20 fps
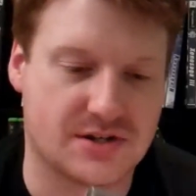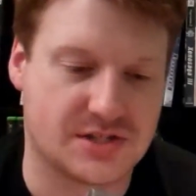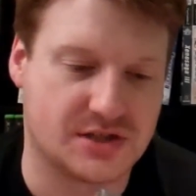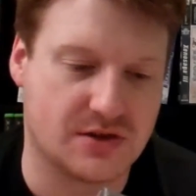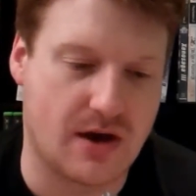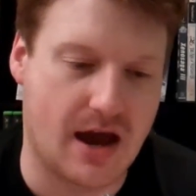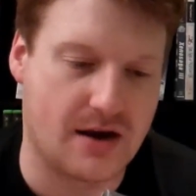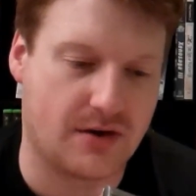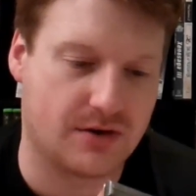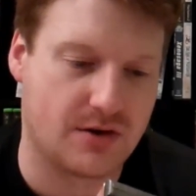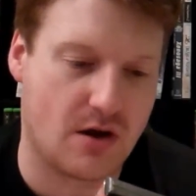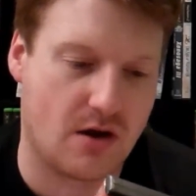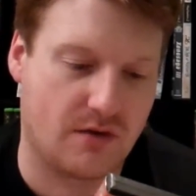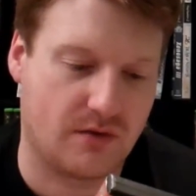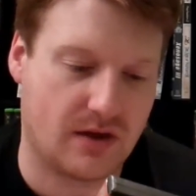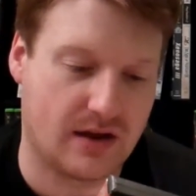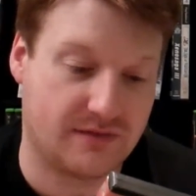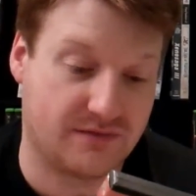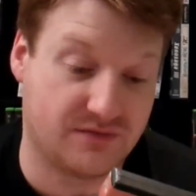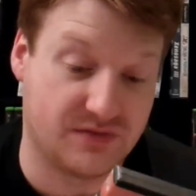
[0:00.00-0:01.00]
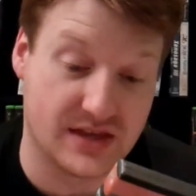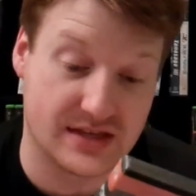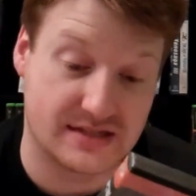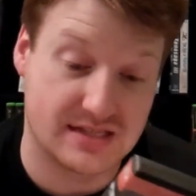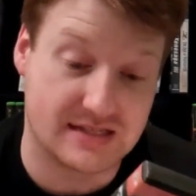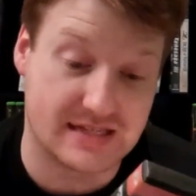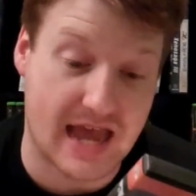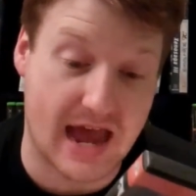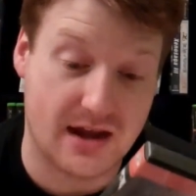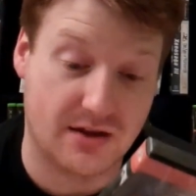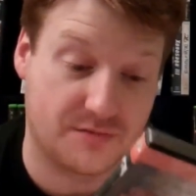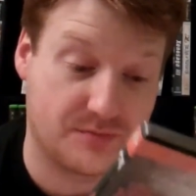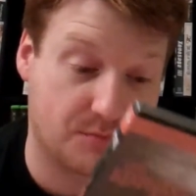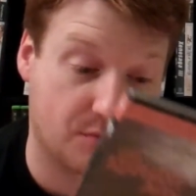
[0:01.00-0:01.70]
So I don't know if this is out of